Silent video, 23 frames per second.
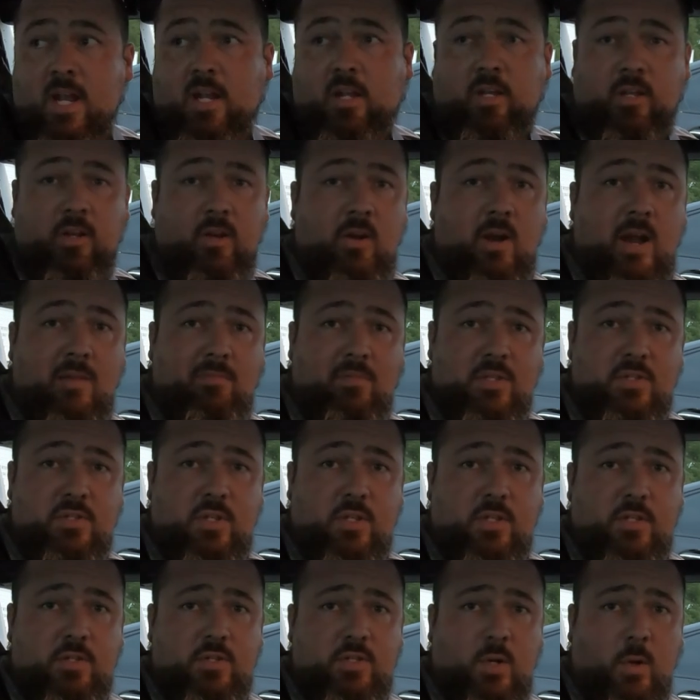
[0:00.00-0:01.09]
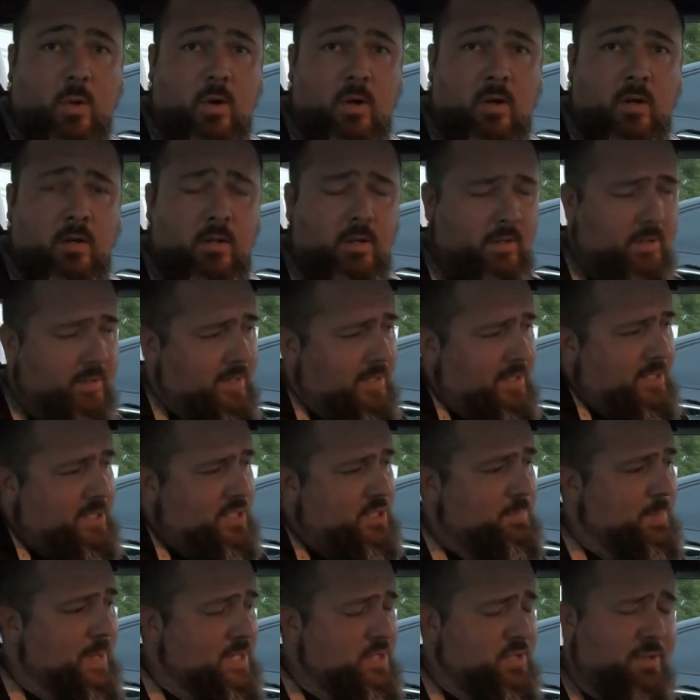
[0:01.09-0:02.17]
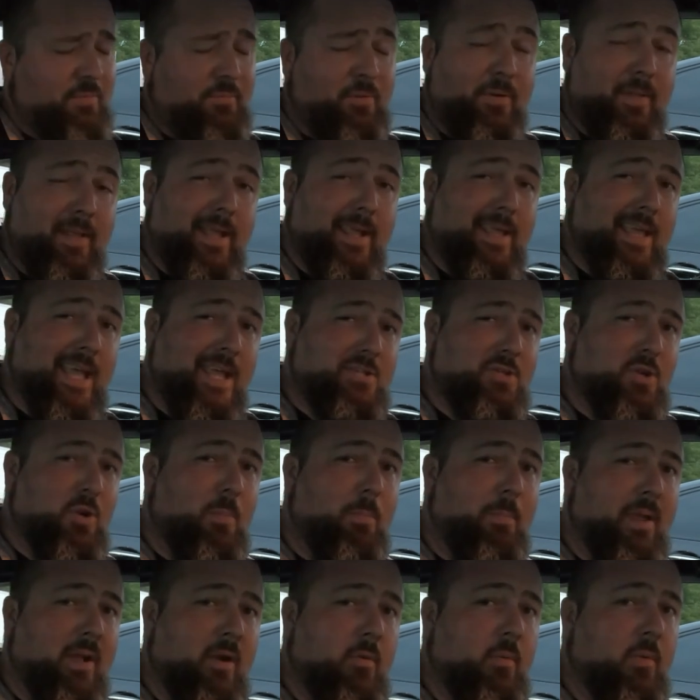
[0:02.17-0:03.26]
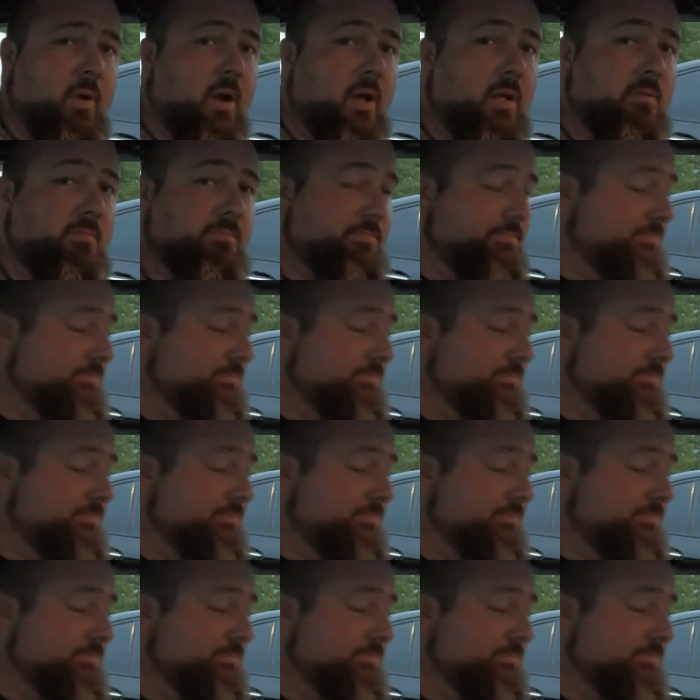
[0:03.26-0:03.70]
I couldn't drive this to the store, especially for the occasional beer run.